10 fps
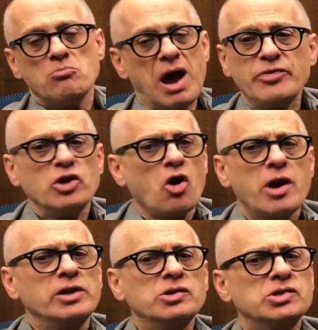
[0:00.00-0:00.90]
I think
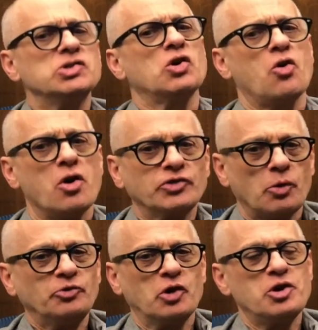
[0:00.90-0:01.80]
audiences are also,
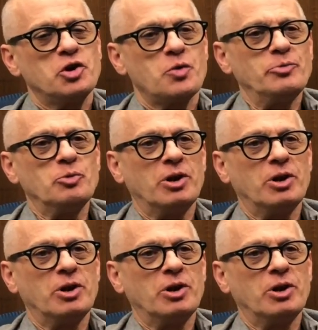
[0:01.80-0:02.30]
I'm sorry to interrupt you,